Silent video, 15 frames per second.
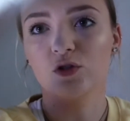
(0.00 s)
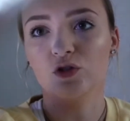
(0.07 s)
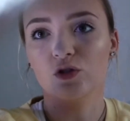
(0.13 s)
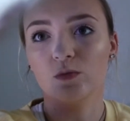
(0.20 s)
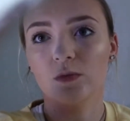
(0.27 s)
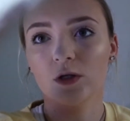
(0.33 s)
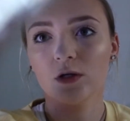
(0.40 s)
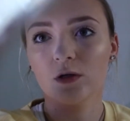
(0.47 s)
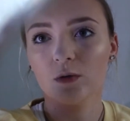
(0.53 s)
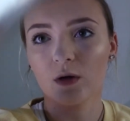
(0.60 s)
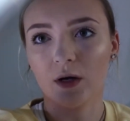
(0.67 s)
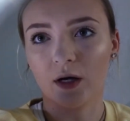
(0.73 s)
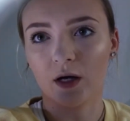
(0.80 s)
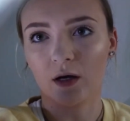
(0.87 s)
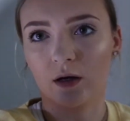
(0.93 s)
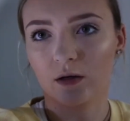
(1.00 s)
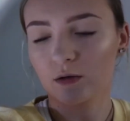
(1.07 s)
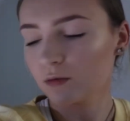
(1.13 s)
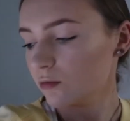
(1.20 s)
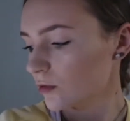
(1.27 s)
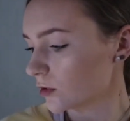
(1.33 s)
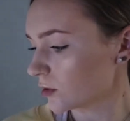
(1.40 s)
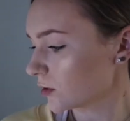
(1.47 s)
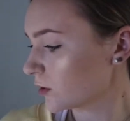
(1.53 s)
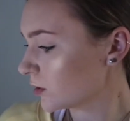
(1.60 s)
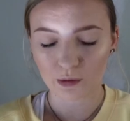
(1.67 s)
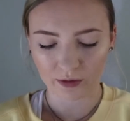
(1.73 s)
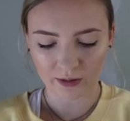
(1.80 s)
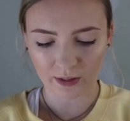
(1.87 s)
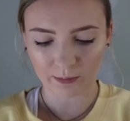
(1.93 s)
zooming you out.
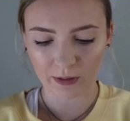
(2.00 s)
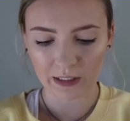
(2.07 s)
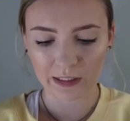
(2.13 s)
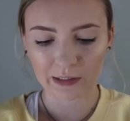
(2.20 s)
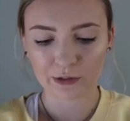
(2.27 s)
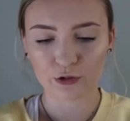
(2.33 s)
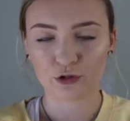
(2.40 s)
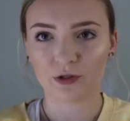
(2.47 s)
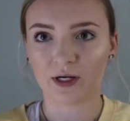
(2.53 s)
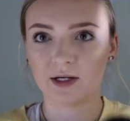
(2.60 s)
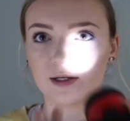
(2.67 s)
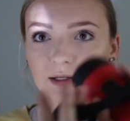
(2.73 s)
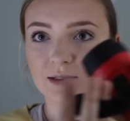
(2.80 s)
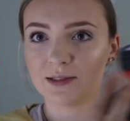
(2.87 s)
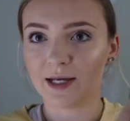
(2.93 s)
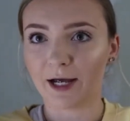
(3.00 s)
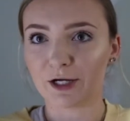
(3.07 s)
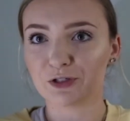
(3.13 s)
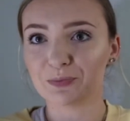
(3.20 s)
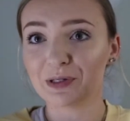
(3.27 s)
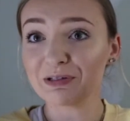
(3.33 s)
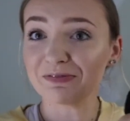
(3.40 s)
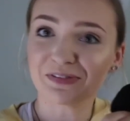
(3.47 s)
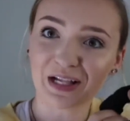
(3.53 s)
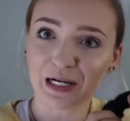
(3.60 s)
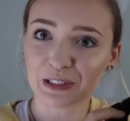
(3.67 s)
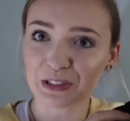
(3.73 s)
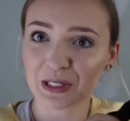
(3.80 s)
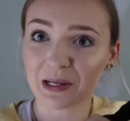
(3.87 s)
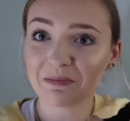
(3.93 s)
And then I'm gonna try and attach my
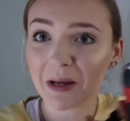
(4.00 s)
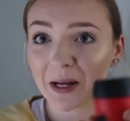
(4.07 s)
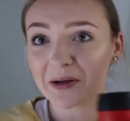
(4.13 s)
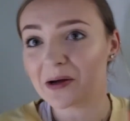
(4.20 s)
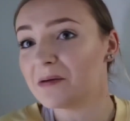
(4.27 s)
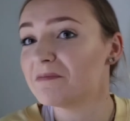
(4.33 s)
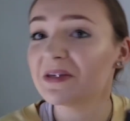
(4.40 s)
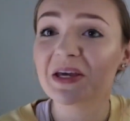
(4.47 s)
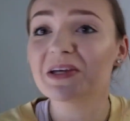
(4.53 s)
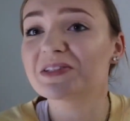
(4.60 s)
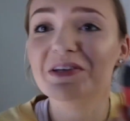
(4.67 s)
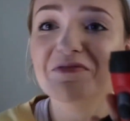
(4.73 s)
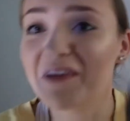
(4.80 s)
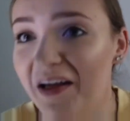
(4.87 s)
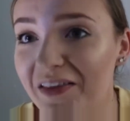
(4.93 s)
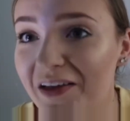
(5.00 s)
flashlight back on because it fell